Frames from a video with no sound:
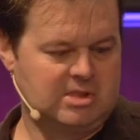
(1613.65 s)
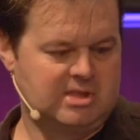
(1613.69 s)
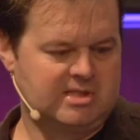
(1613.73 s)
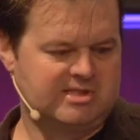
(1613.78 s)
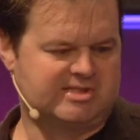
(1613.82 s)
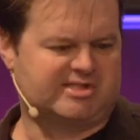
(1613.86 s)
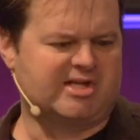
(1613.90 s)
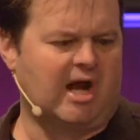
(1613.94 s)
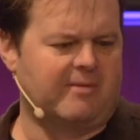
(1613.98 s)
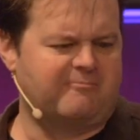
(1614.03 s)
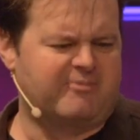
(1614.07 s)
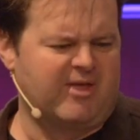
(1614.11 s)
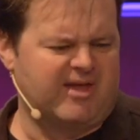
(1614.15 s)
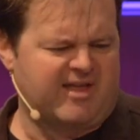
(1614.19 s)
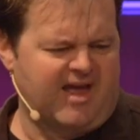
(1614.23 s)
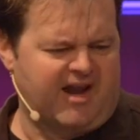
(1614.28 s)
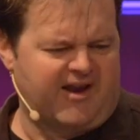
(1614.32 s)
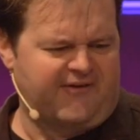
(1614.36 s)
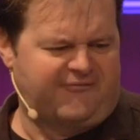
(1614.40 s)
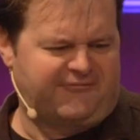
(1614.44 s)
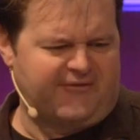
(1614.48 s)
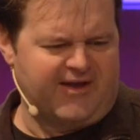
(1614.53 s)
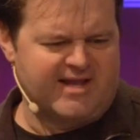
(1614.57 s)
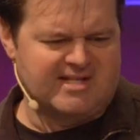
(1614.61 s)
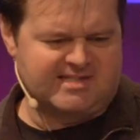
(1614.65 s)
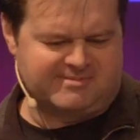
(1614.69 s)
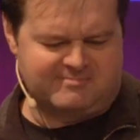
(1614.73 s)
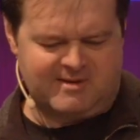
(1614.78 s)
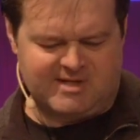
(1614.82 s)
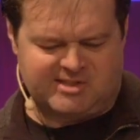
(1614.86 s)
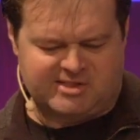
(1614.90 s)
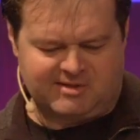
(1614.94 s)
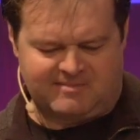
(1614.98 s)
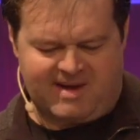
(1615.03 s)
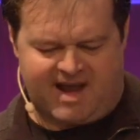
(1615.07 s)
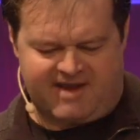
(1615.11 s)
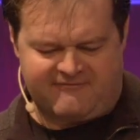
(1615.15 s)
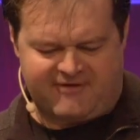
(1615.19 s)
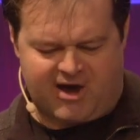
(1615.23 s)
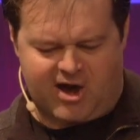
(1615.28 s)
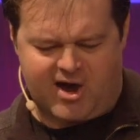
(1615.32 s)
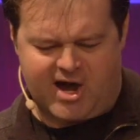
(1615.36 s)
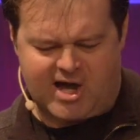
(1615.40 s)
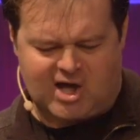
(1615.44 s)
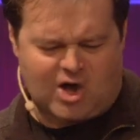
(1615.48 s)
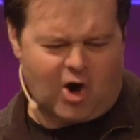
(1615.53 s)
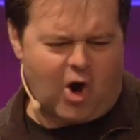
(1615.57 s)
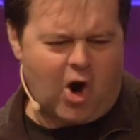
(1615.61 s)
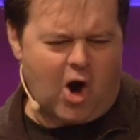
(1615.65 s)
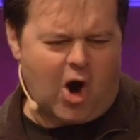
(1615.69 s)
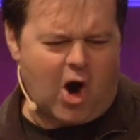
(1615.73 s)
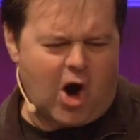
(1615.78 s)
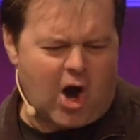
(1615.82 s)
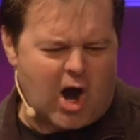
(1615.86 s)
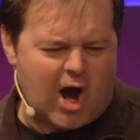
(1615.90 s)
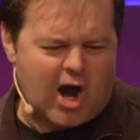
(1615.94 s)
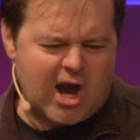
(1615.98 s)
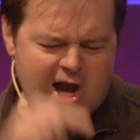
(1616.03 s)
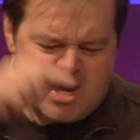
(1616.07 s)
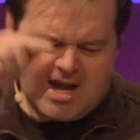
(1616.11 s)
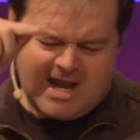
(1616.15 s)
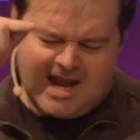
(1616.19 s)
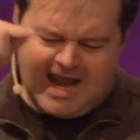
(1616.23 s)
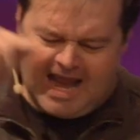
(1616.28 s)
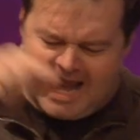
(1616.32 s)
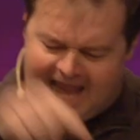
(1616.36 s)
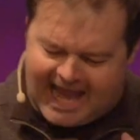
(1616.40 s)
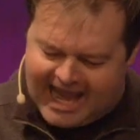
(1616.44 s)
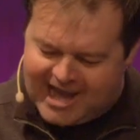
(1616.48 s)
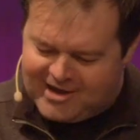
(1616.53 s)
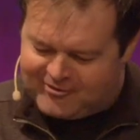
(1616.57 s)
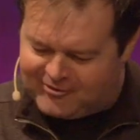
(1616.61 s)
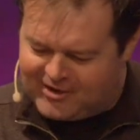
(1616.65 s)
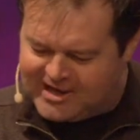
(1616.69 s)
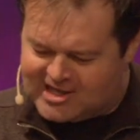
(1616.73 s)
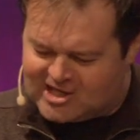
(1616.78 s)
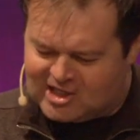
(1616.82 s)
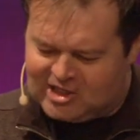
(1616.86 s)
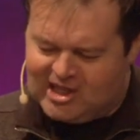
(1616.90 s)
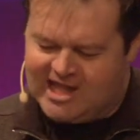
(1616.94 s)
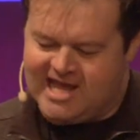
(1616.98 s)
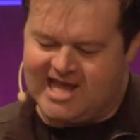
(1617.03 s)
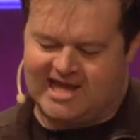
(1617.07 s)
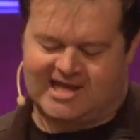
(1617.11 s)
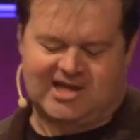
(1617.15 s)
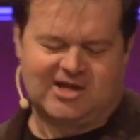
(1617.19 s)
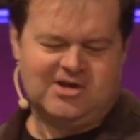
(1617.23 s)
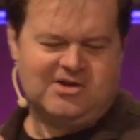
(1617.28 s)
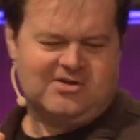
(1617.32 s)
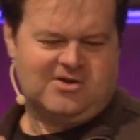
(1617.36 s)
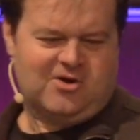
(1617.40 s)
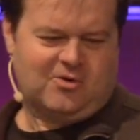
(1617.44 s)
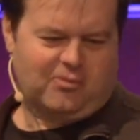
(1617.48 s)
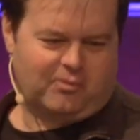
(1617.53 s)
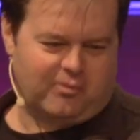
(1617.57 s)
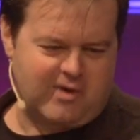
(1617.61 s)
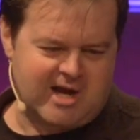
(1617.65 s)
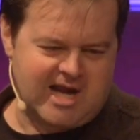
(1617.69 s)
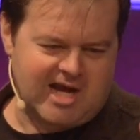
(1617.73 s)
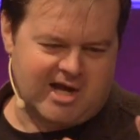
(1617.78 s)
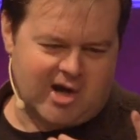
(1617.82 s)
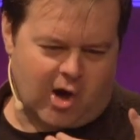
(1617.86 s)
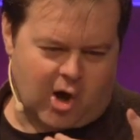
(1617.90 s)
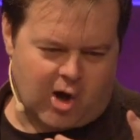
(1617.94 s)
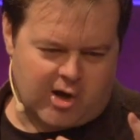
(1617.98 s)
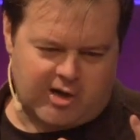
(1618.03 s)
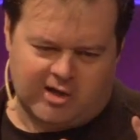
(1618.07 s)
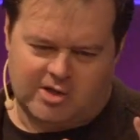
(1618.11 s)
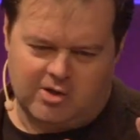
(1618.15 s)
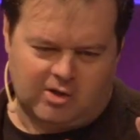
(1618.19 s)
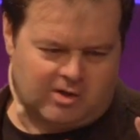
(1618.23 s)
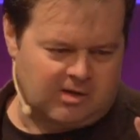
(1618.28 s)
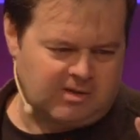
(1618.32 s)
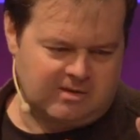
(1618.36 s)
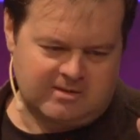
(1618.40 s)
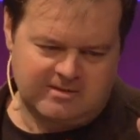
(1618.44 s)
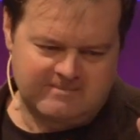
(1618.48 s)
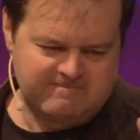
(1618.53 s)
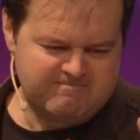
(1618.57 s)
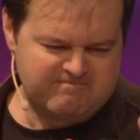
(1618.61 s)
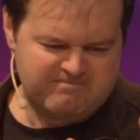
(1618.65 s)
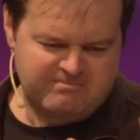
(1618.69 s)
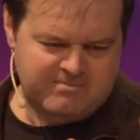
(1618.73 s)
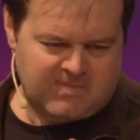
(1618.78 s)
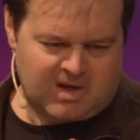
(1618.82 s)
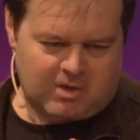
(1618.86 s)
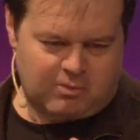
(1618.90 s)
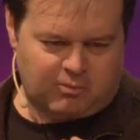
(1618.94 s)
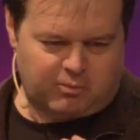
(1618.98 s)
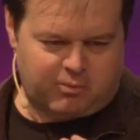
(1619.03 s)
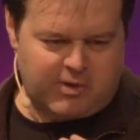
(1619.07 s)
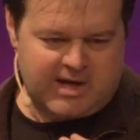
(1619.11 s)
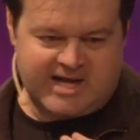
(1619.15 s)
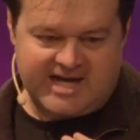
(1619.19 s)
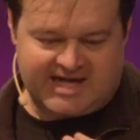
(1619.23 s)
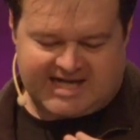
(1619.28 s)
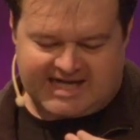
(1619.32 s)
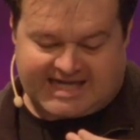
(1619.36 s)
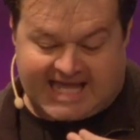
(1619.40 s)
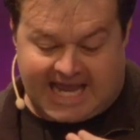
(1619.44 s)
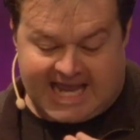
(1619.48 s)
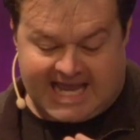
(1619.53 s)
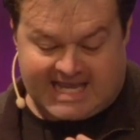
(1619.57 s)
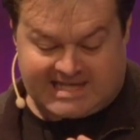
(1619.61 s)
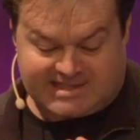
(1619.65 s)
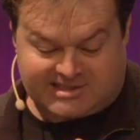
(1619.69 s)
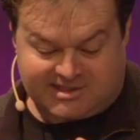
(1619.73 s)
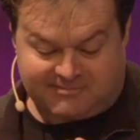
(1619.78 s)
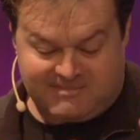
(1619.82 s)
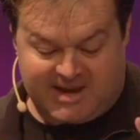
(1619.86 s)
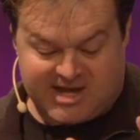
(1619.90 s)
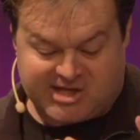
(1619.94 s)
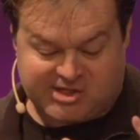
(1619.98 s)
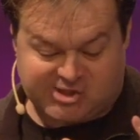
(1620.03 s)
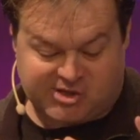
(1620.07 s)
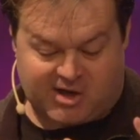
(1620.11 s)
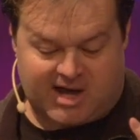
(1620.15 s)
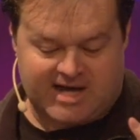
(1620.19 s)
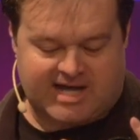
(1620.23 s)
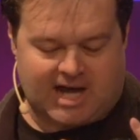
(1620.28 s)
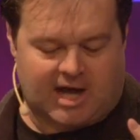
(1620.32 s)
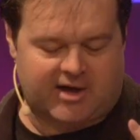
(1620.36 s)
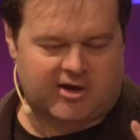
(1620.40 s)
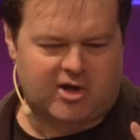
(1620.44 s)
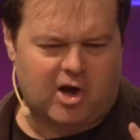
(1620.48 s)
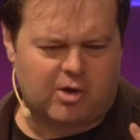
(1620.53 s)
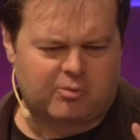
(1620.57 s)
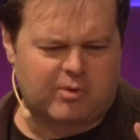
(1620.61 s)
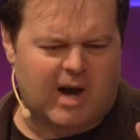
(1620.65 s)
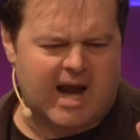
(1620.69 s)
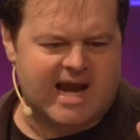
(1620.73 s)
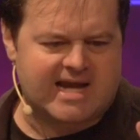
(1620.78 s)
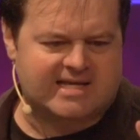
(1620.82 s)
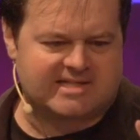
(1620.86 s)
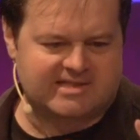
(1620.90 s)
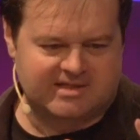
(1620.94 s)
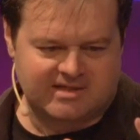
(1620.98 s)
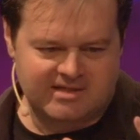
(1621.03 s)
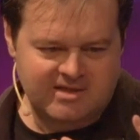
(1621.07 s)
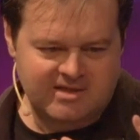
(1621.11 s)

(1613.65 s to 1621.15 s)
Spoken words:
Something that offends me to my very core. Angry click. Read article. Read it again to make sure I got it all right.